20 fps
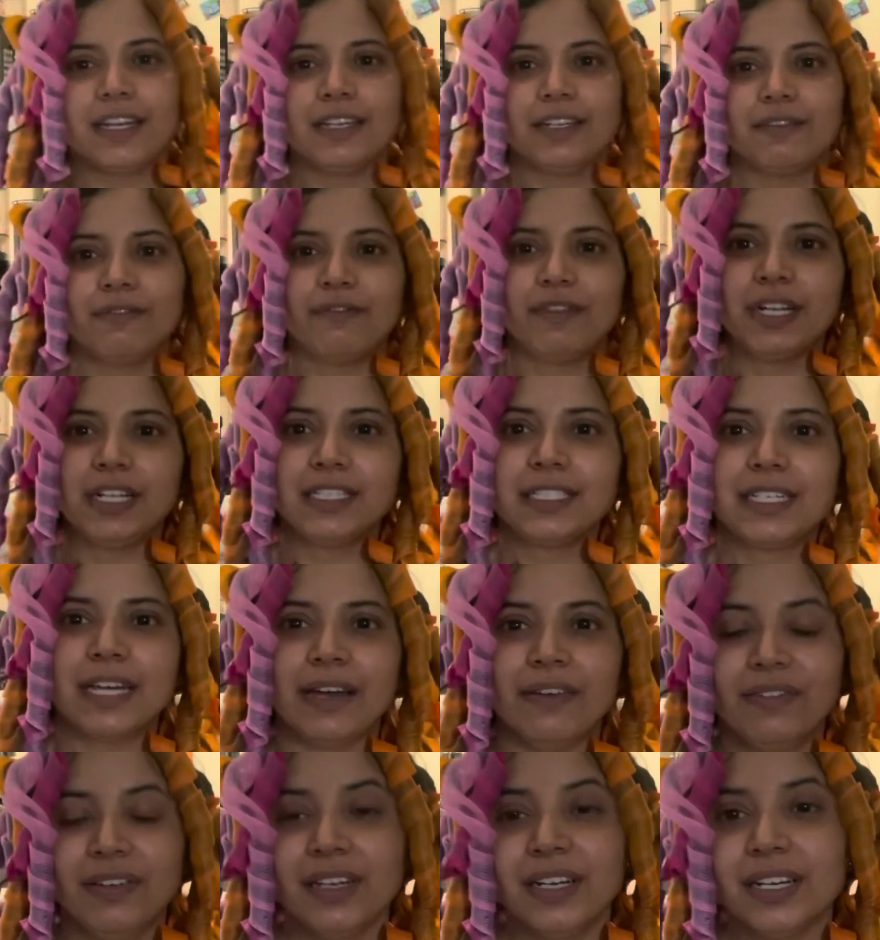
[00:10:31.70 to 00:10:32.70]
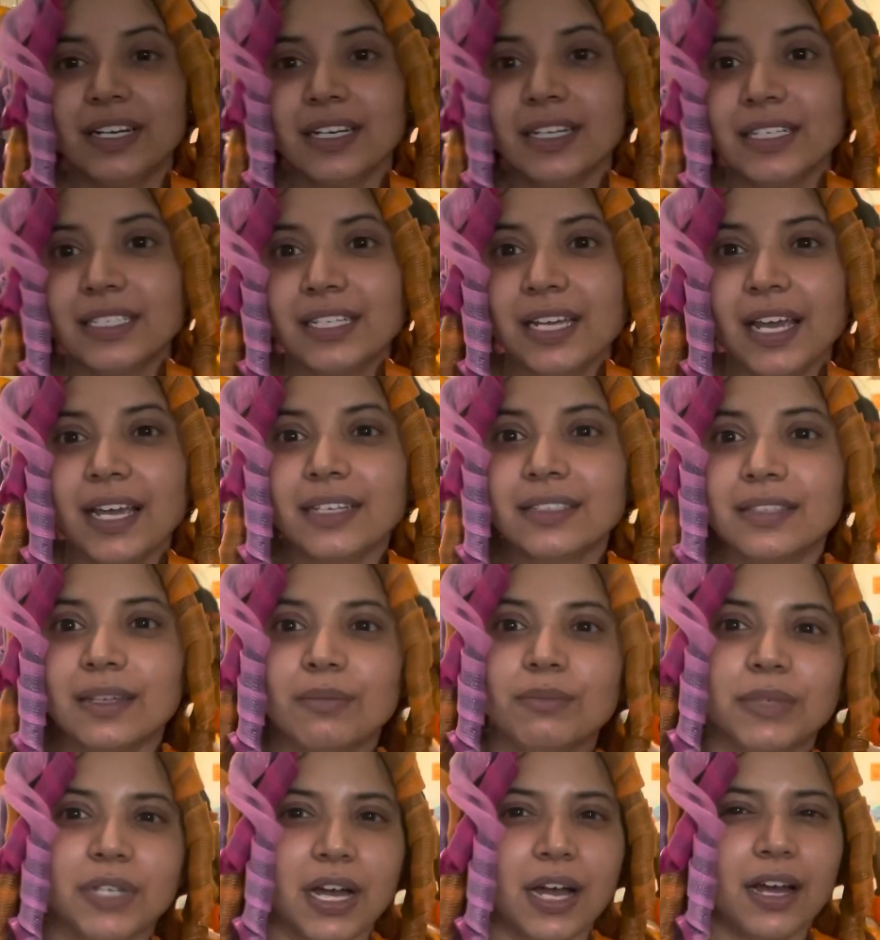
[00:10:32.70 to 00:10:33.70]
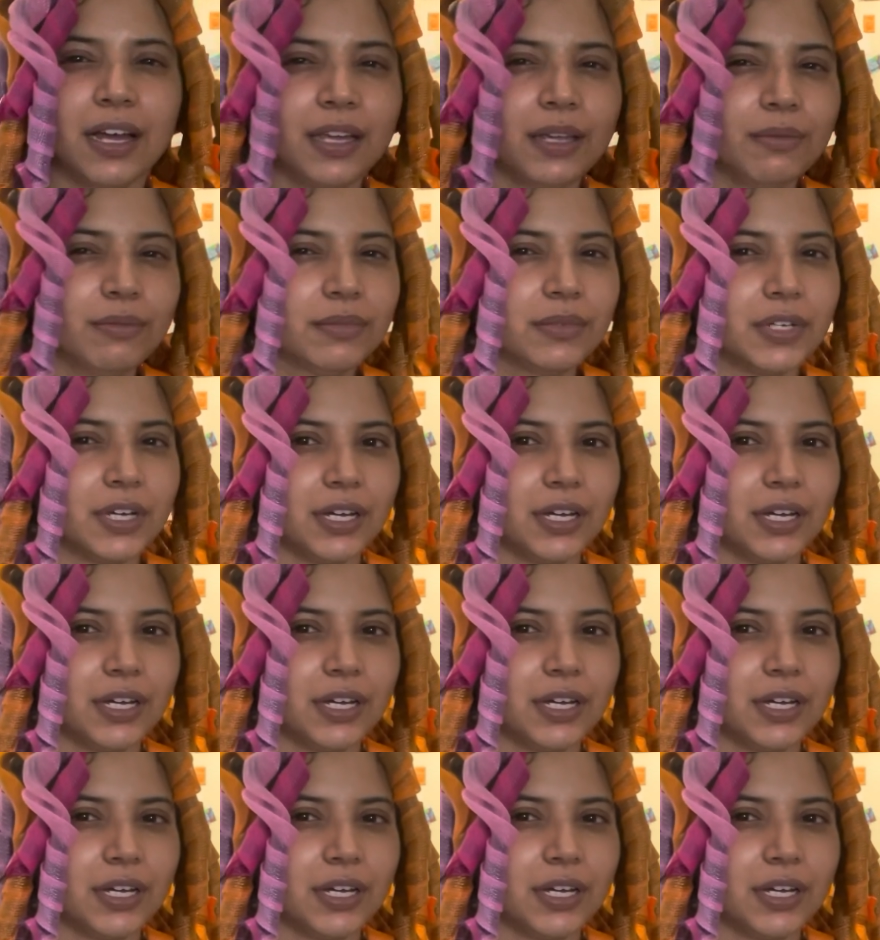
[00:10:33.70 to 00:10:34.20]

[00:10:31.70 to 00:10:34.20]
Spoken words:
will definitely take some time